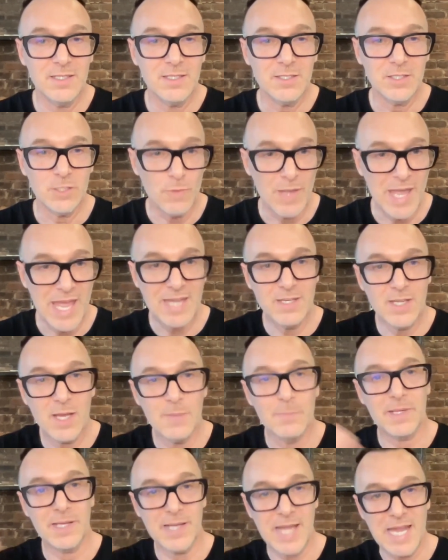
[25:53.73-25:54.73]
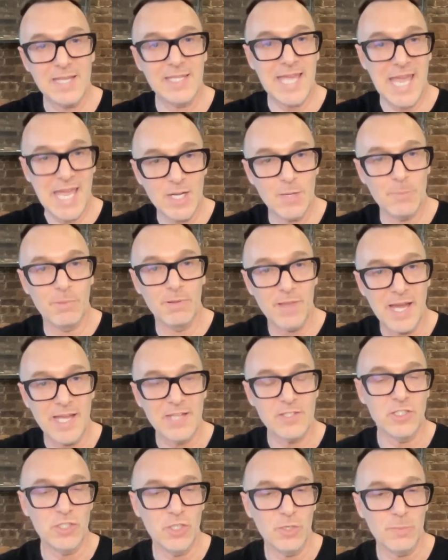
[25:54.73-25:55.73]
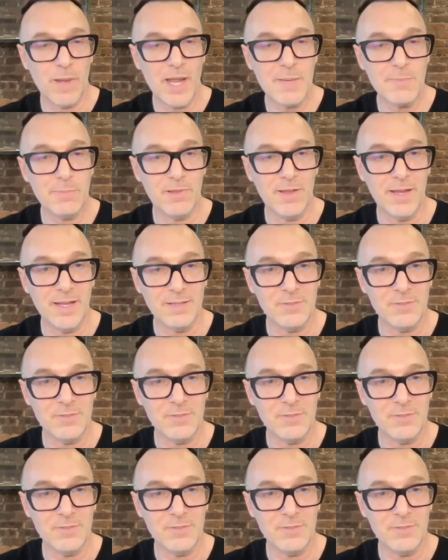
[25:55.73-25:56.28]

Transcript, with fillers: you end up can- cannibalizing your pipeline.